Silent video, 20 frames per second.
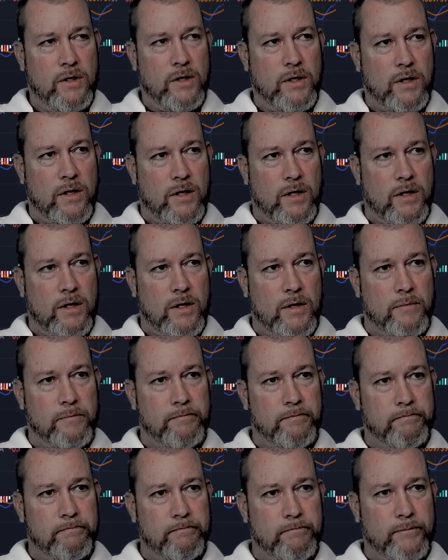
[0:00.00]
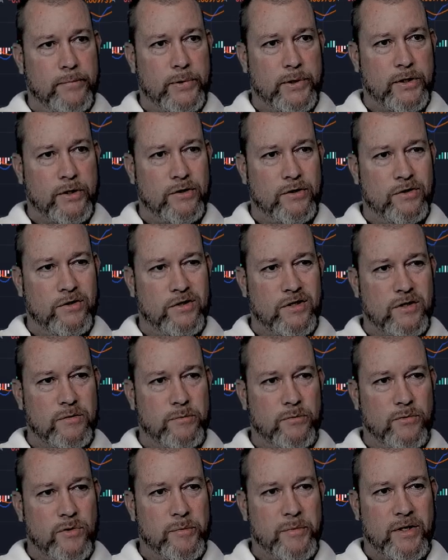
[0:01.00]
but it could just
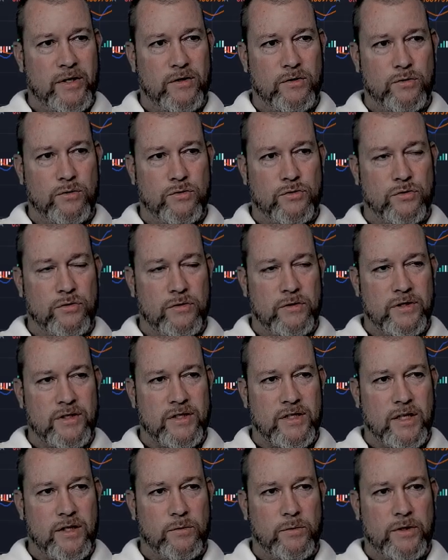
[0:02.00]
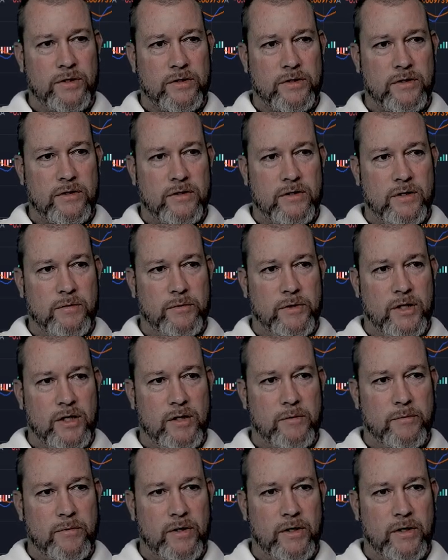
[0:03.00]
remain neutral and sideways at the same time.